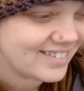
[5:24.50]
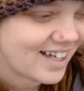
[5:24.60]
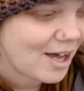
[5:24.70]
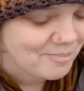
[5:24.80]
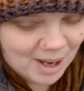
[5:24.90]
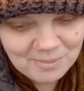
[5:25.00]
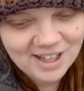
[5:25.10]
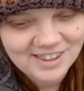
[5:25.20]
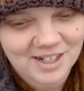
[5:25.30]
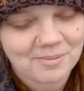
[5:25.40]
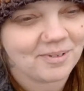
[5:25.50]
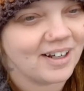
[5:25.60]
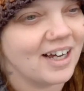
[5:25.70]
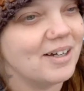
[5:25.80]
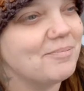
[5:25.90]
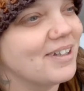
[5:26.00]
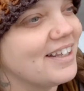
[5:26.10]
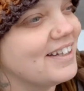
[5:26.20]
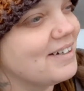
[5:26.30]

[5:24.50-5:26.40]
I'm, I'm glad that I'm not, I'm glad that